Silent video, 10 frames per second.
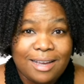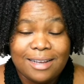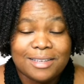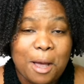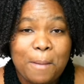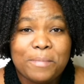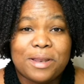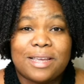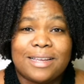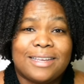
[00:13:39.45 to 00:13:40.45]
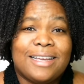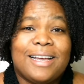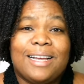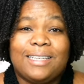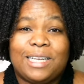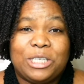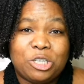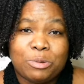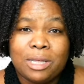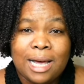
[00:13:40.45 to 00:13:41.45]
his, company to
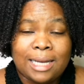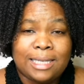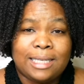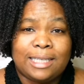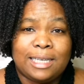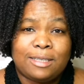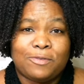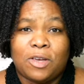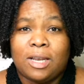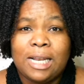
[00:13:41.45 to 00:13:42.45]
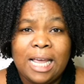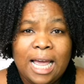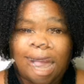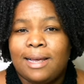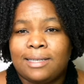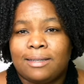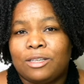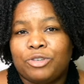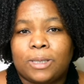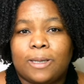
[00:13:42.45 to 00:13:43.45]
do it as he sees fit. It is an
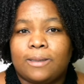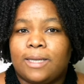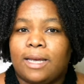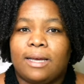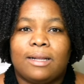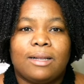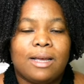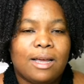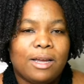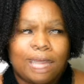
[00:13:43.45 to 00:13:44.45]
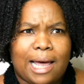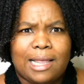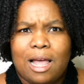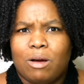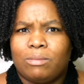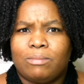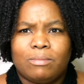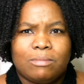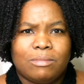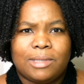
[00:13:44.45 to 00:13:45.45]
interesting tale. Started
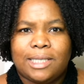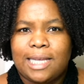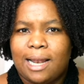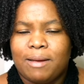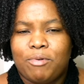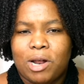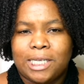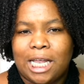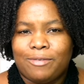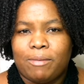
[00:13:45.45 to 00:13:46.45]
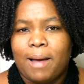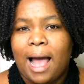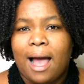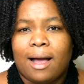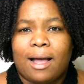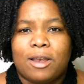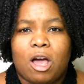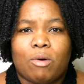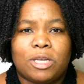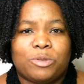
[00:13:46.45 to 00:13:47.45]
out selling products out of a bag, and
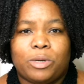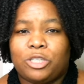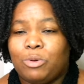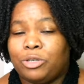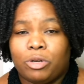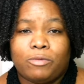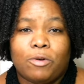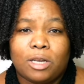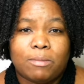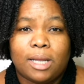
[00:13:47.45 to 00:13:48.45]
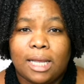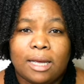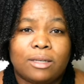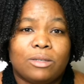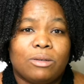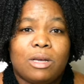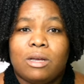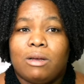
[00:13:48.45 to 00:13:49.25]
now he's worth $240 million.